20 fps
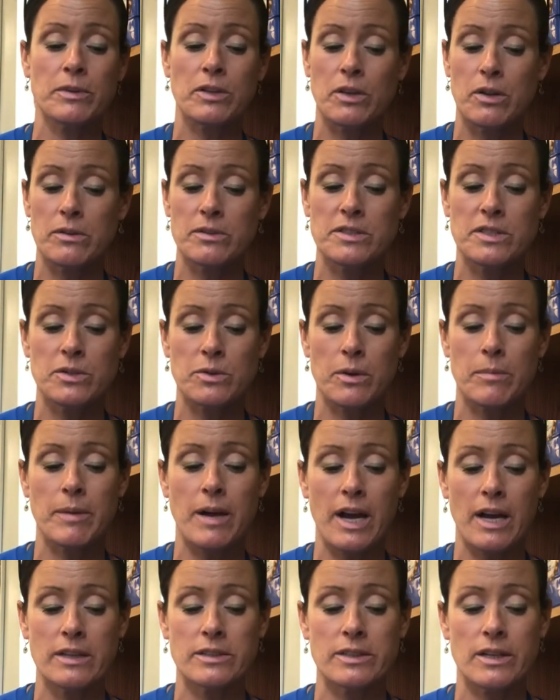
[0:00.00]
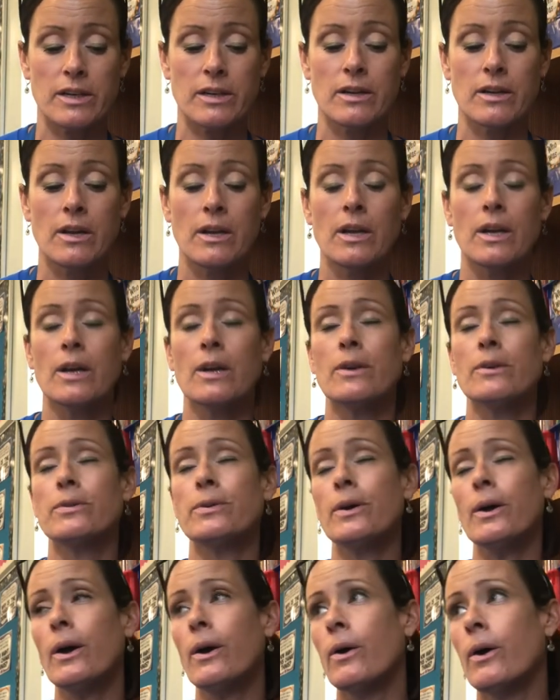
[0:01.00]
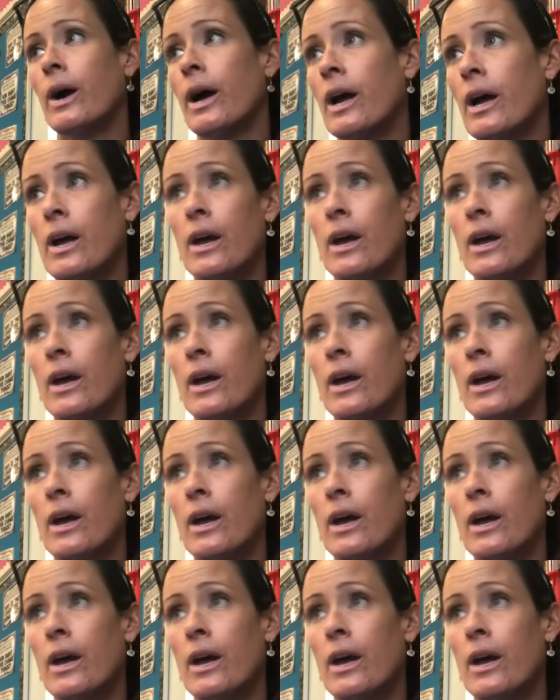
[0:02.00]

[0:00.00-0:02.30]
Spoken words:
and closed the door behind her. Phew!